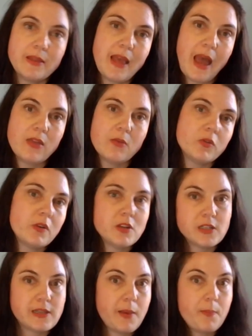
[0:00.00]
then the animals can
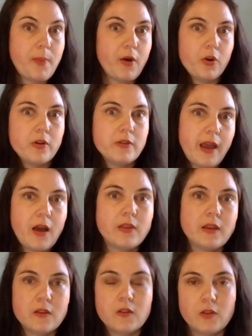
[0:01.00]
just like burrow
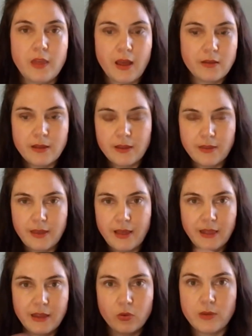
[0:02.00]
down into their
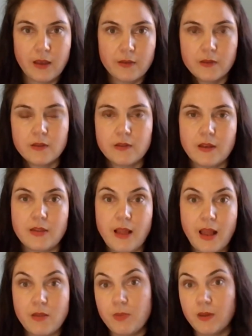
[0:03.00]
little nests
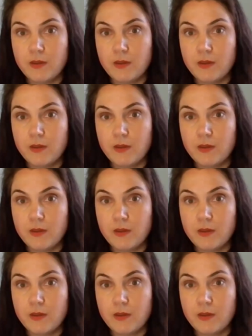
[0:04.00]
and be